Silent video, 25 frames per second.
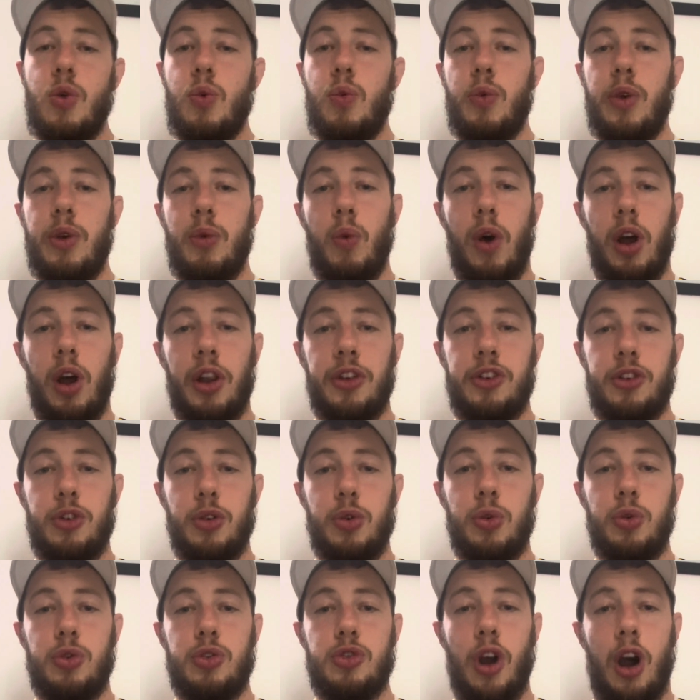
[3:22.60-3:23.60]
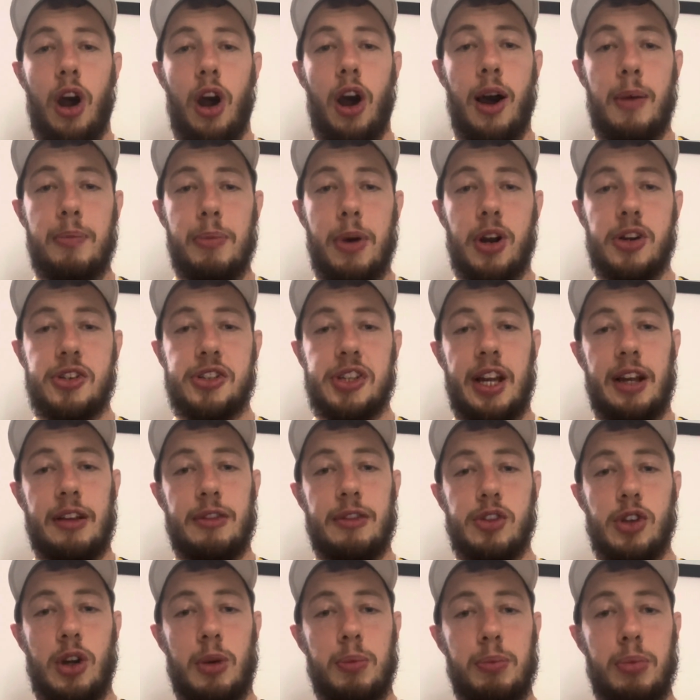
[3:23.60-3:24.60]
we want to top
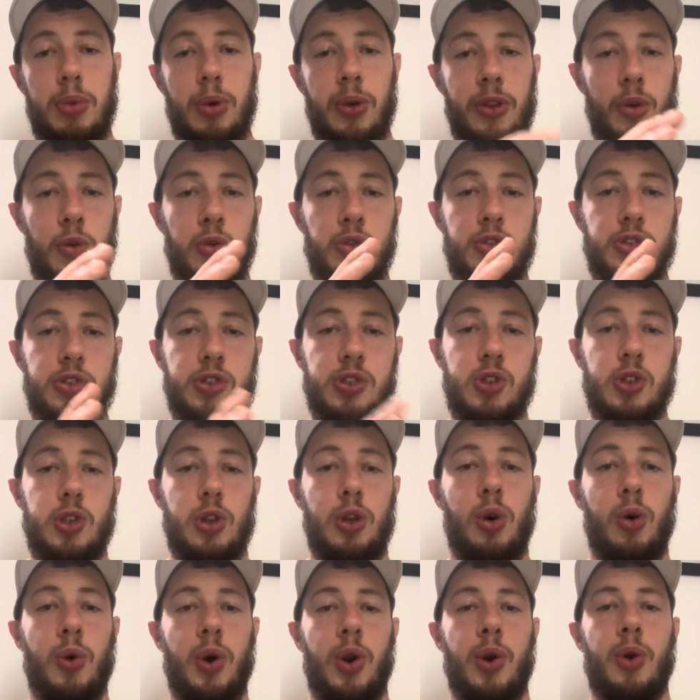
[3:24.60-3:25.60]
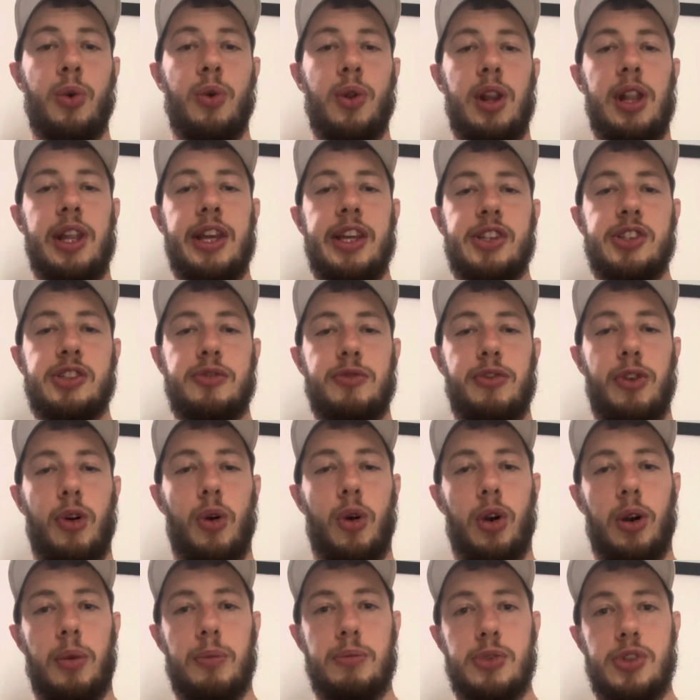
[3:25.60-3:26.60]
ourselves up with those slower release
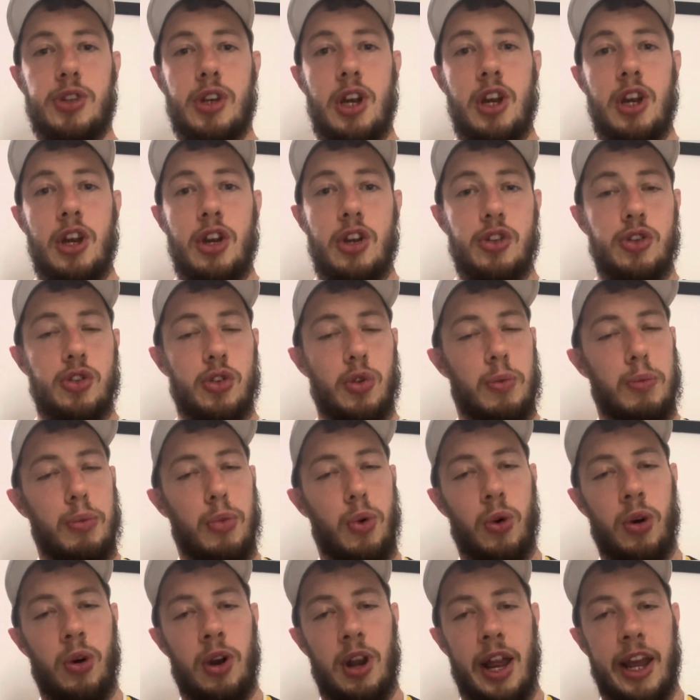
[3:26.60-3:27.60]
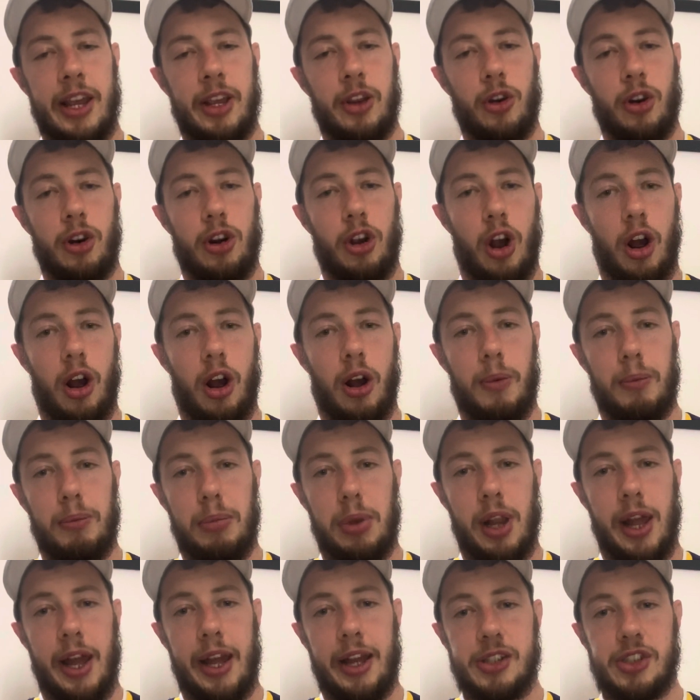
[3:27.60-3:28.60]
forms. So more like your
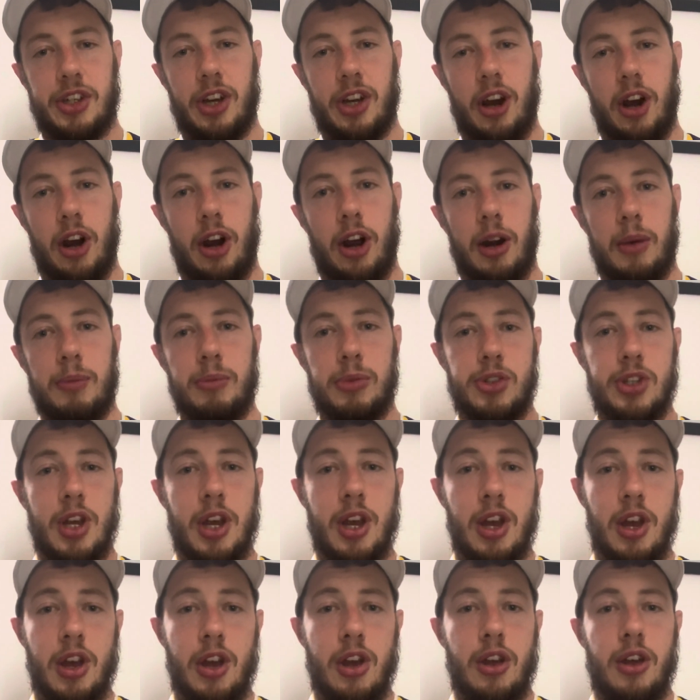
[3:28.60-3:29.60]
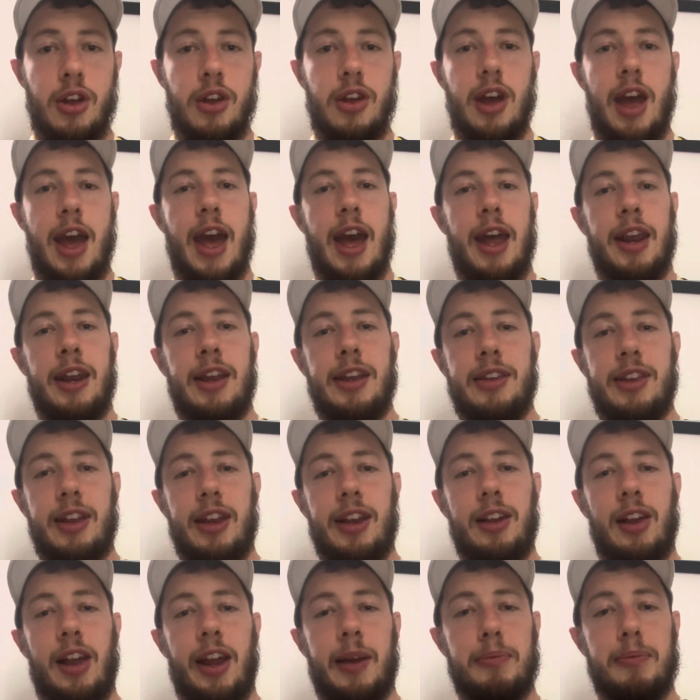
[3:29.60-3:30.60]
complex carbs, anything
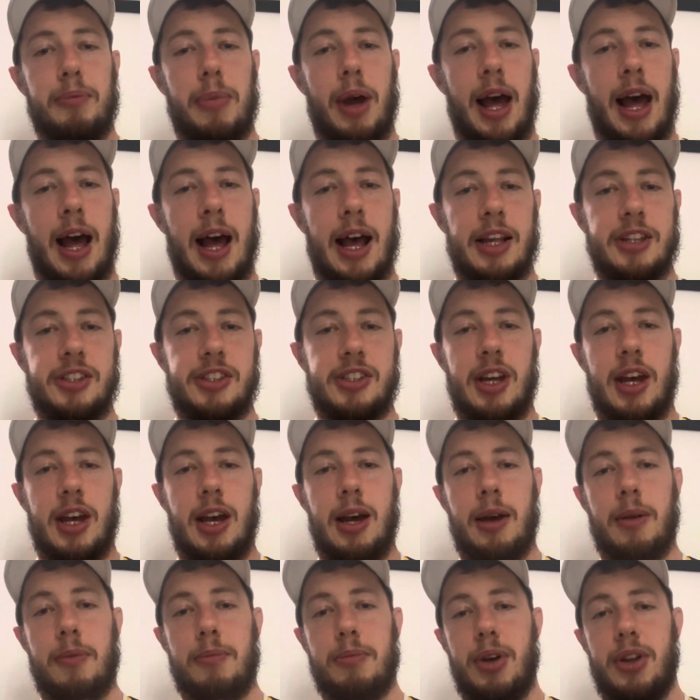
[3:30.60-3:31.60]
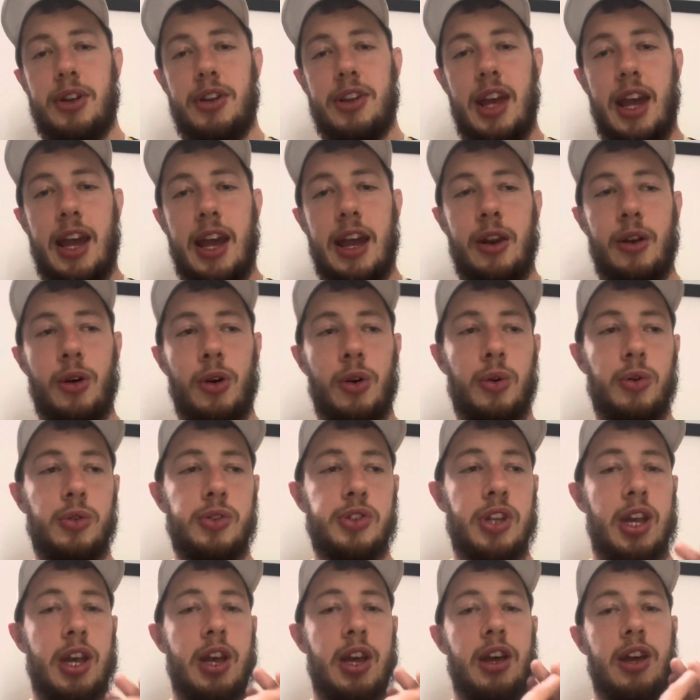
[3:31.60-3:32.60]
like pasta, potatoes,
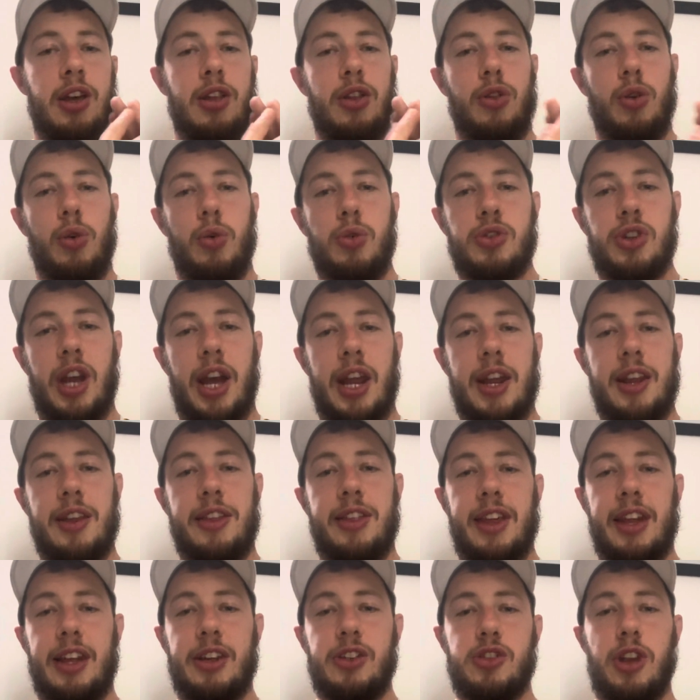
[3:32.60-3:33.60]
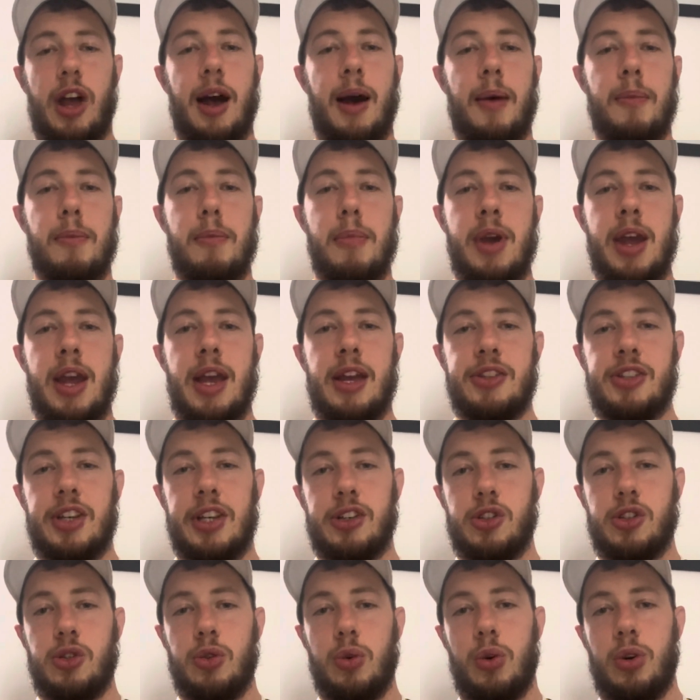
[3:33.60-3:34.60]
those kind of things, amazing
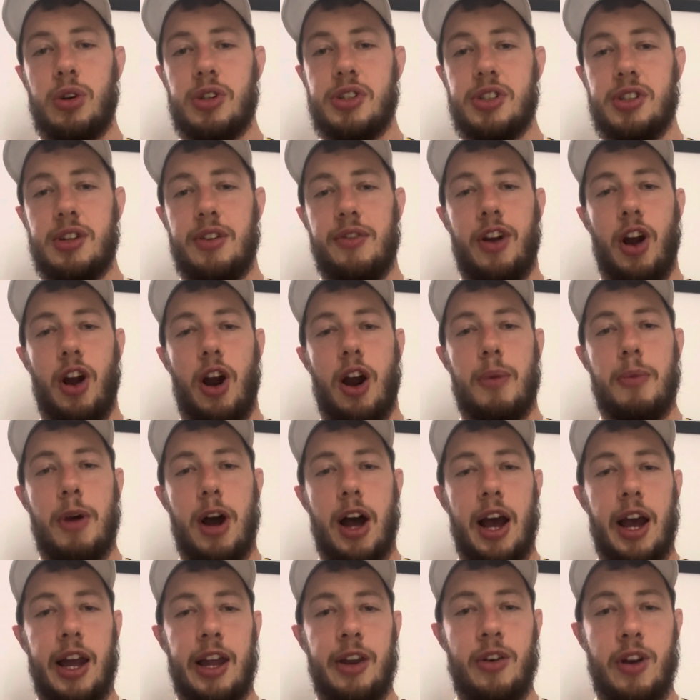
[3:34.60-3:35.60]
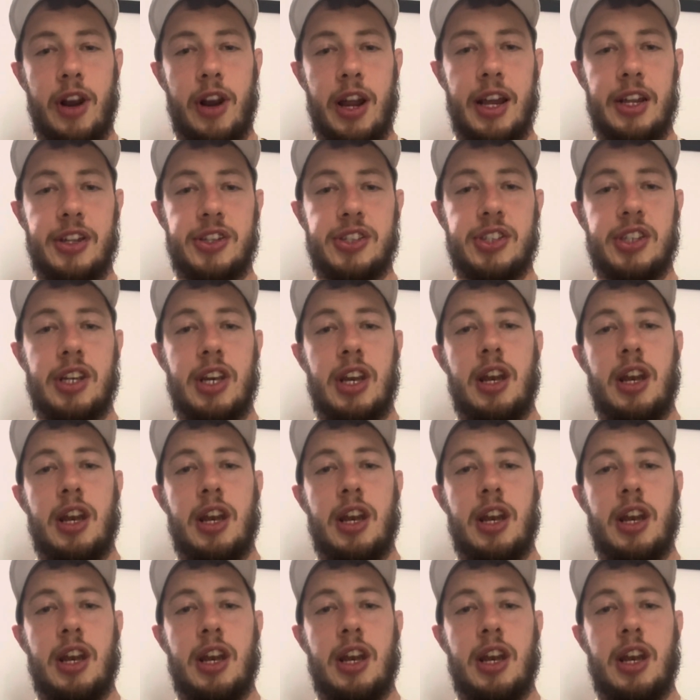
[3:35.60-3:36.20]
sources of carbohydrates.